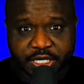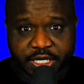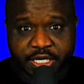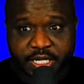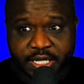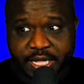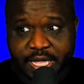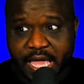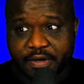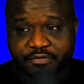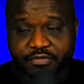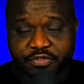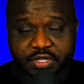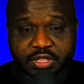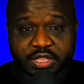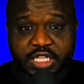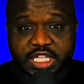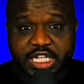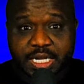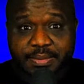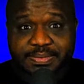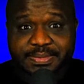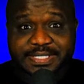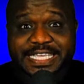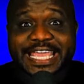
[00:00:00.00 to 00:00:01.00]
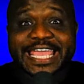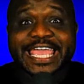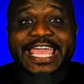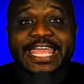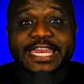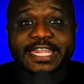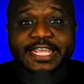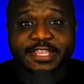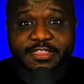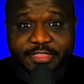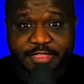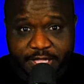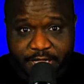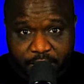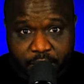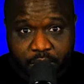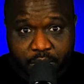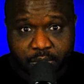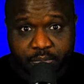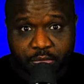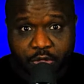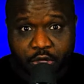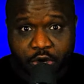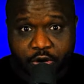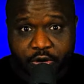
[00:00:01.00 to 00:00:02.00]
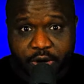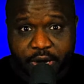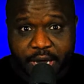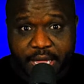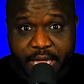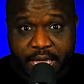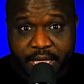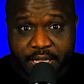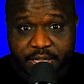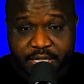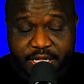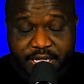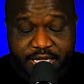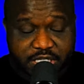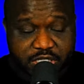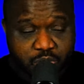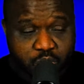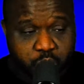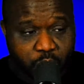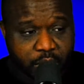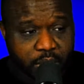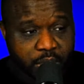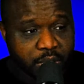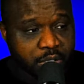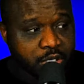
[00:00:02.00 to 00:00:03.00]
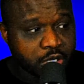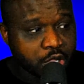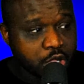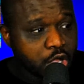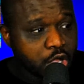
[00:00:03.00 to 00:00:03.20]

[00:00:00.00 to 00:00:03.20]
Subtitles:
It didn't have a lead up to anything, all right? At least when,